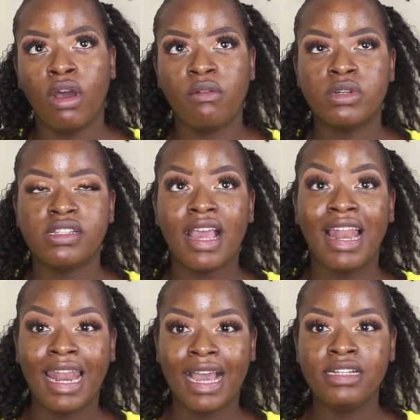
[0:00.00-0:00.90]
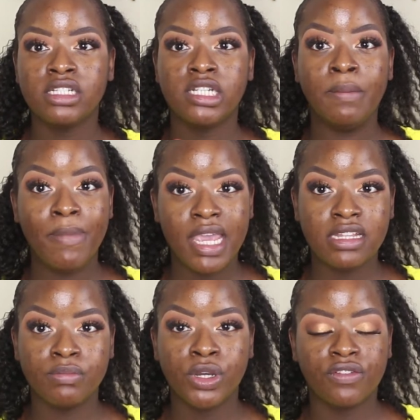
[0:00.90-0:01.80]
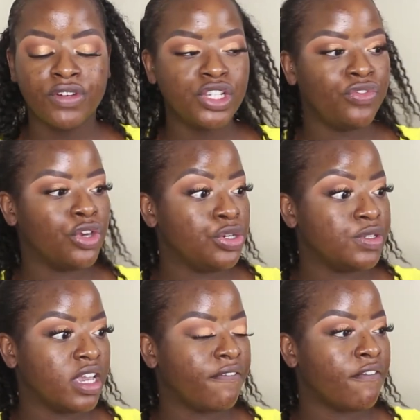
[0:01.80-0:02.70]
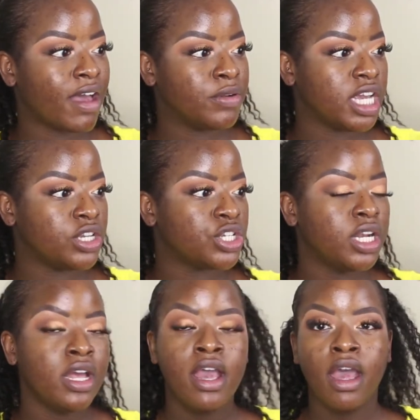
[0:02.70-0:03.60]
I would say, a light to medium coverage if you're using it for foundation,